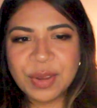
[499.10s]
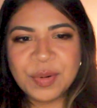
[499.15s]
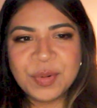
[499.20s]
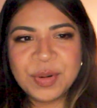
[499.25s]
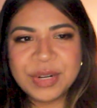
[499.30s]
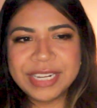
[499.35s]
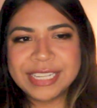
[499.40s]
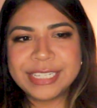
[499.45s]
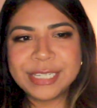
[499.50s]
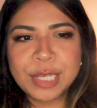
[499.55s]

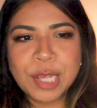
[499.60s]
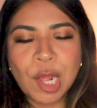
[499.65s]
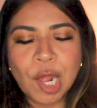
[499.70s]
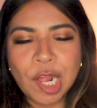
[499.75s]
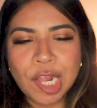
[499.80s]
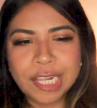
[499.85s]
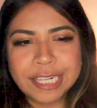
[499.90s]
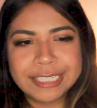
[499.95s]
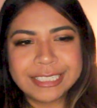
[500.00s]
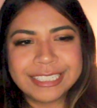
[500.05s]
what is it
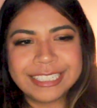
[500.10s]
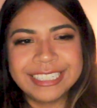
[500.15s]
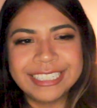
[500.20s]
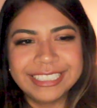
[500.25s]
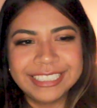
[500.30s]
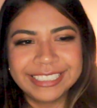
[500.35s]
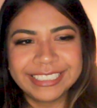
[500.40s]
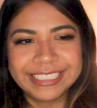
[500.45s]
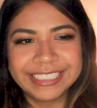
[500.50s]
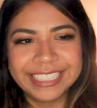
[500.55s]
called?
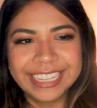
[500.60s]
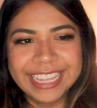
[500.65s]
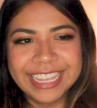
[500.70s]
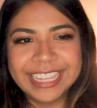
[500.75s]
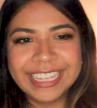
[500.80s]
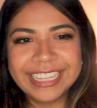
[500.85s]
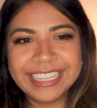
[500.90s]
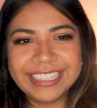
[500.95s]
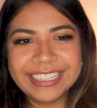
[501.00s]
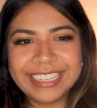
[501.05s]

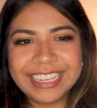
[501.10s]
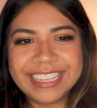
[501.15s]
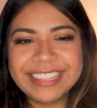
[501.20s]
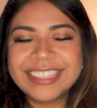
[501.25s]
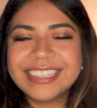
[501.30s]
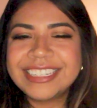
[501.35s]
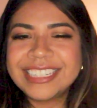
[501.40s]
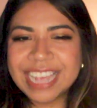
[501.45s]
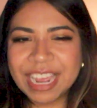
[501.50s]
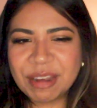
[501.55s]
In
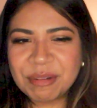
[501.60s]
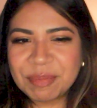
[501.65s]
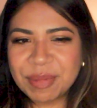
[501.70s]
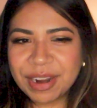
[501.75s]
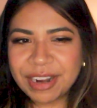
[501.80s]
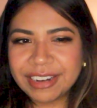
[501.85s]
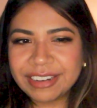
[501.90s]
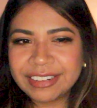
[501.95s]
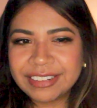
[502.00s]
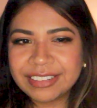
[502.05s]
the down
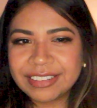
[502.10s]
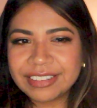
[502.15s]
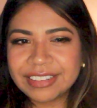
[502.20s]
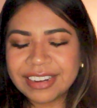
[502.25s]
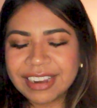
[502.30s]
bar.